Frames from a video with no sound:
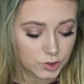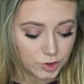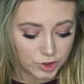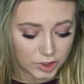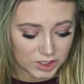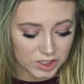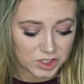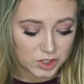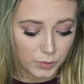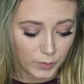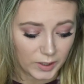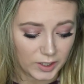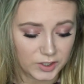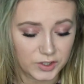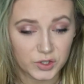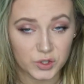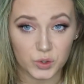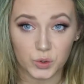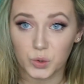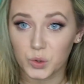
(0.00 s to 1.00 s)
just to wear to
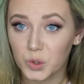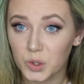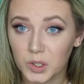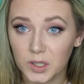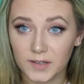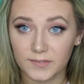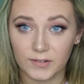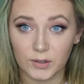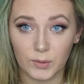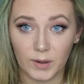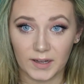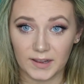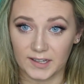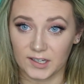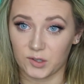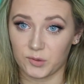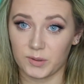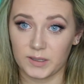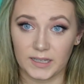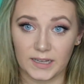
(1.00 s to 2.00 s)
school if you want
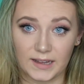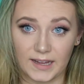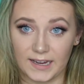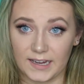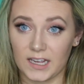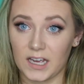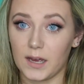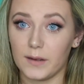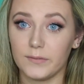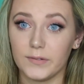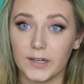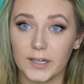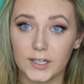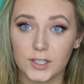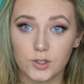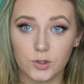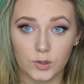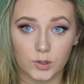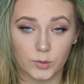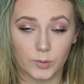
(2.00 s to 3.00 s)
like a really light
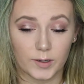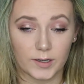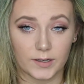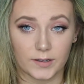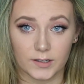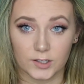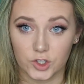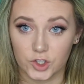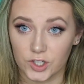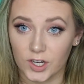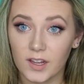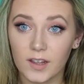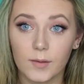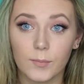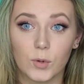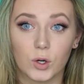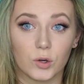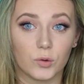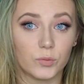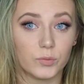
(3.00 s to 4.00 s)
coverage or to wear to the
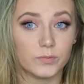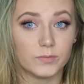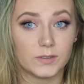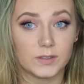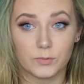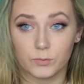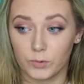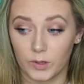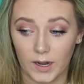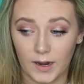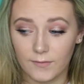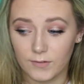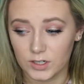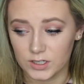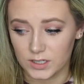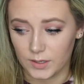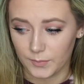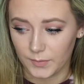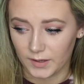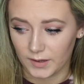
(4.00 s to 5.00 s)
gym or whatever,
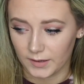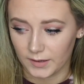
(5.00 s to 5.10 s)
something